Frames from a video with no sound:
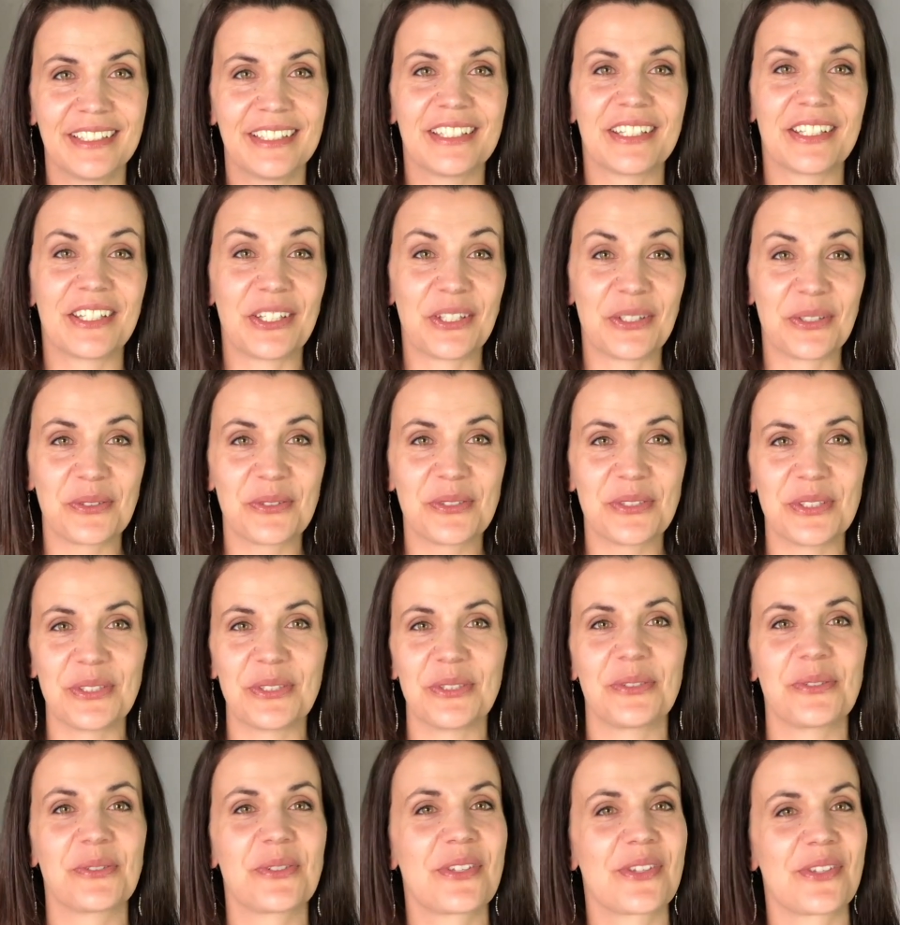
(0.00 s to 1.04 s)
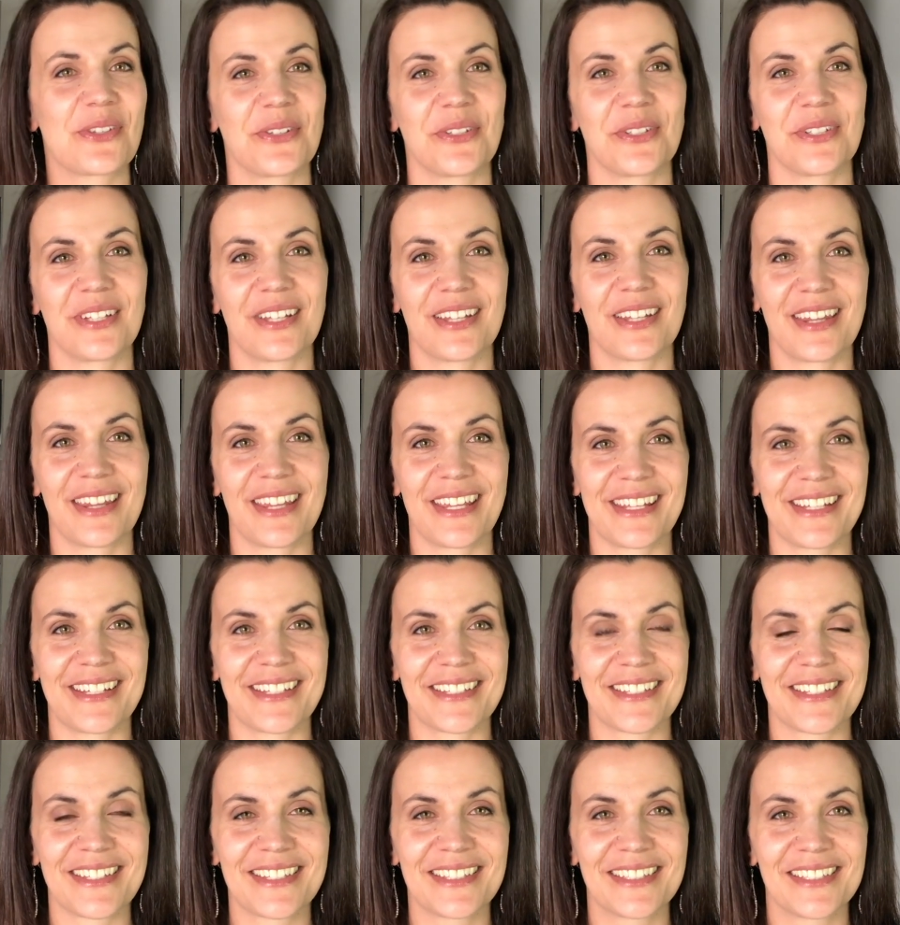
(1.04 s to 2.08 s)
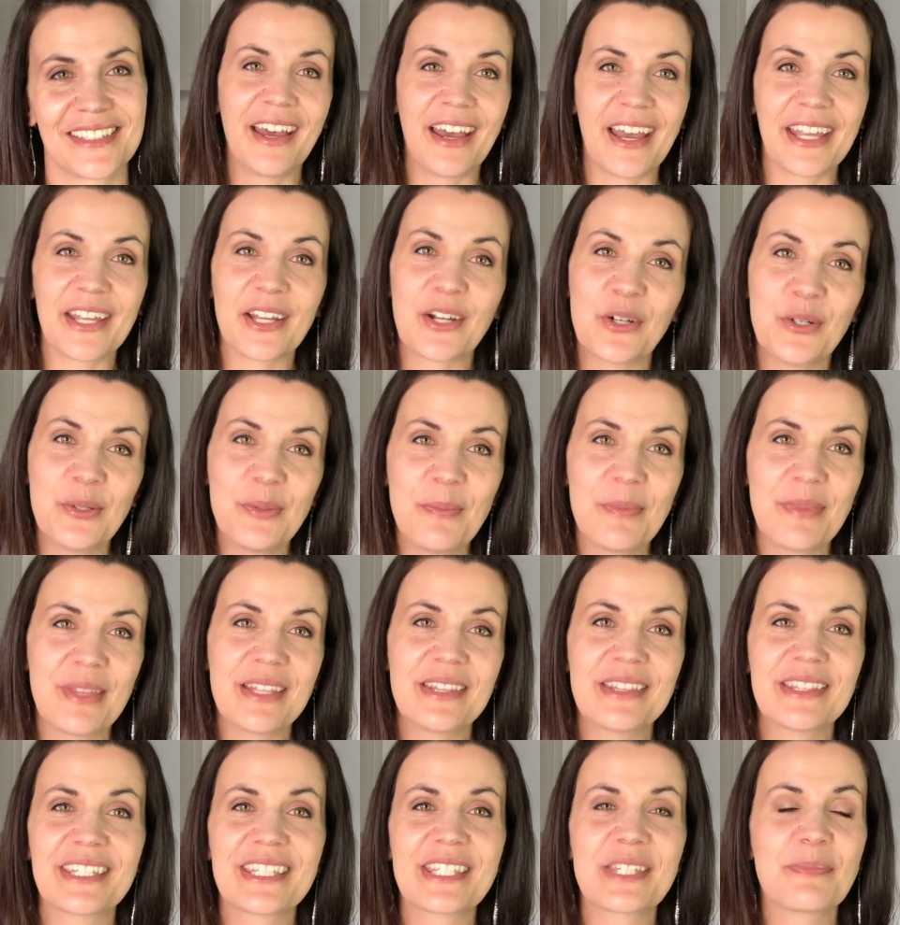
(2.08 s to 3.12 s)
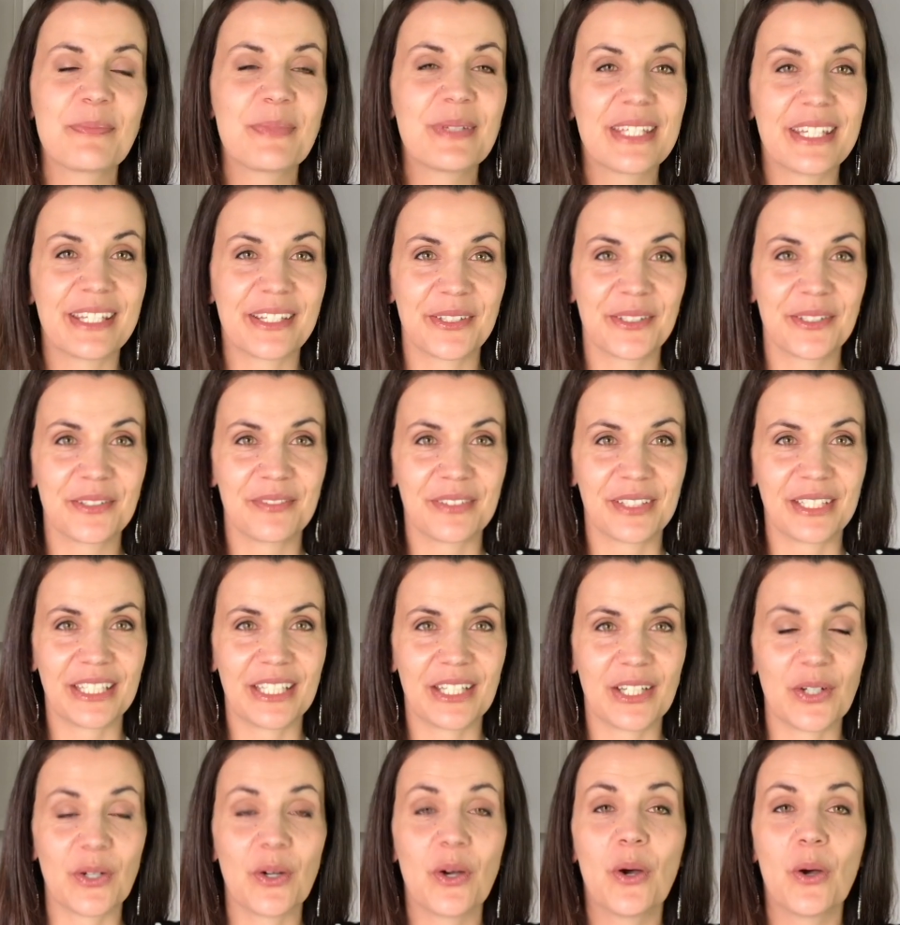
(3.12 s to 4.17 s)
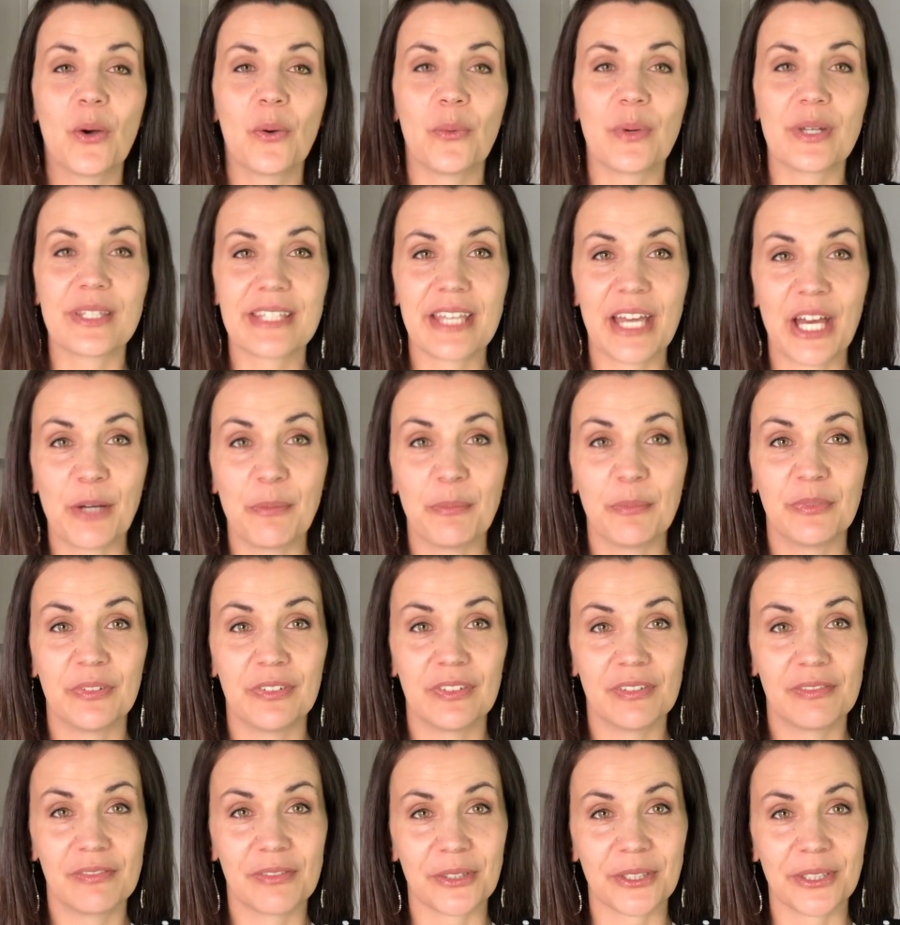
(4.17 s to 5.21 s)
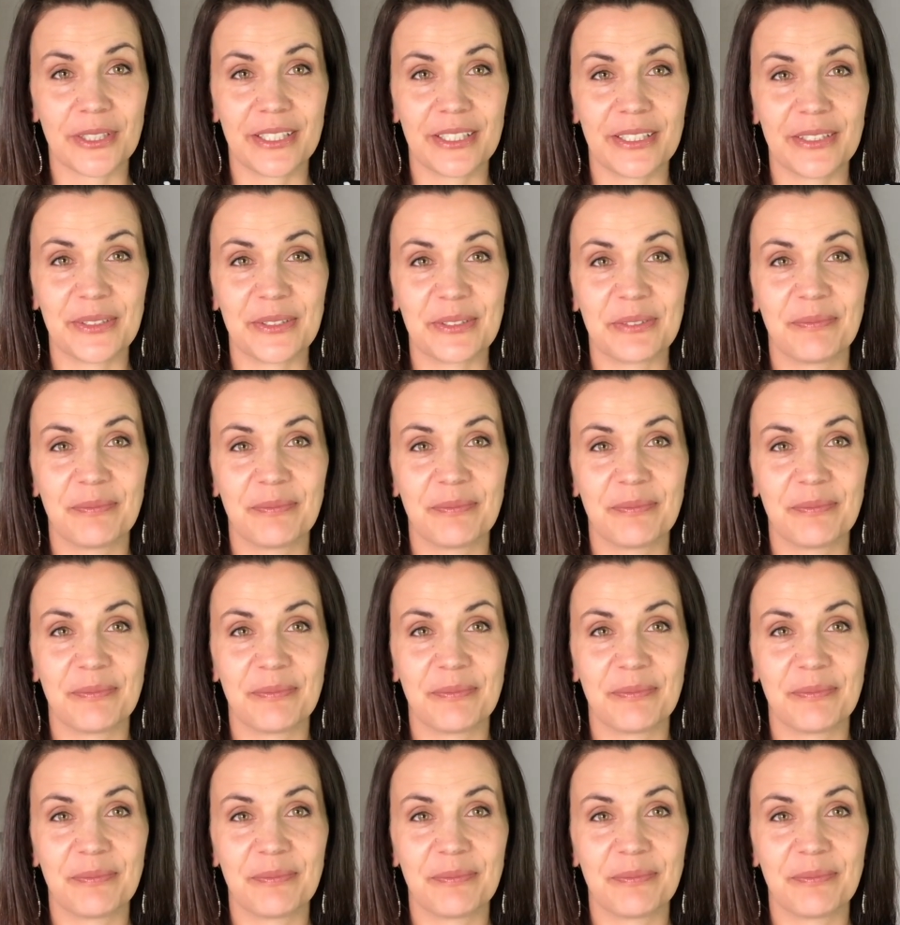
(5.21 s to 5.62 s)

you do certain things. I hope that this beginner video was helpful for you.